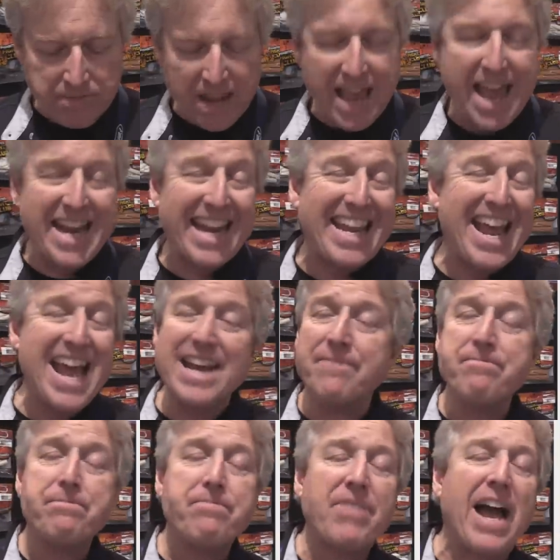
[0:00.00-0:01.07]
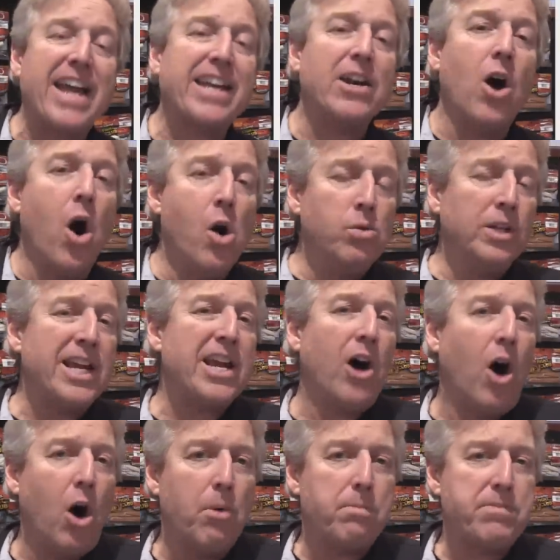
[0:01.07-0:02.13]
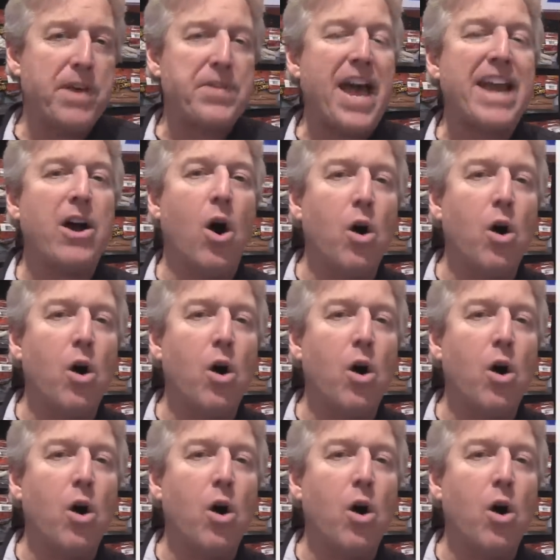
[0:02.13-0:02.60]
And again, I can only hope that that